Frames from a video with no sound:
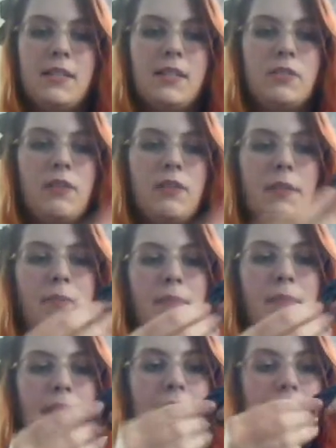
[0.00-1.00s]
you want
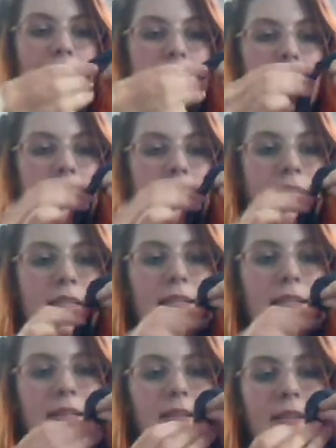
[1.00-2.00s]
to
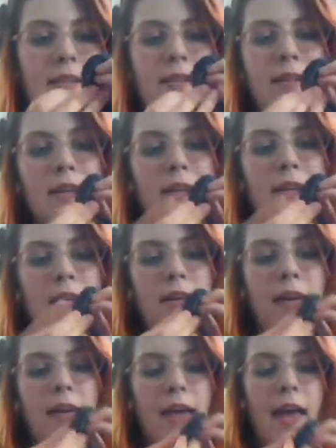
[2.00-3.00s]
tuck the rest of
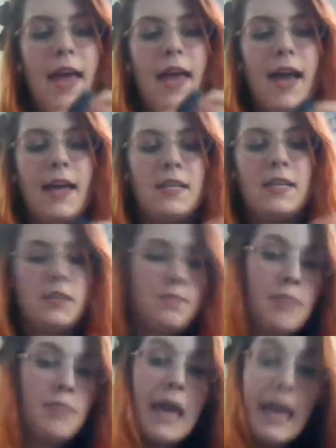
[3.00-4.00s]
the strip behind
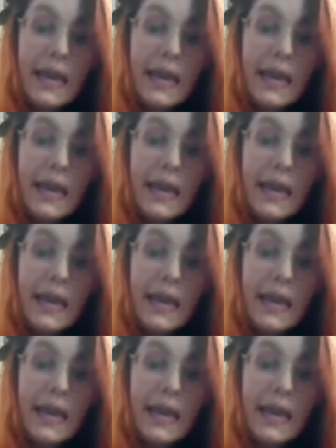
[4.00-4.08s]
it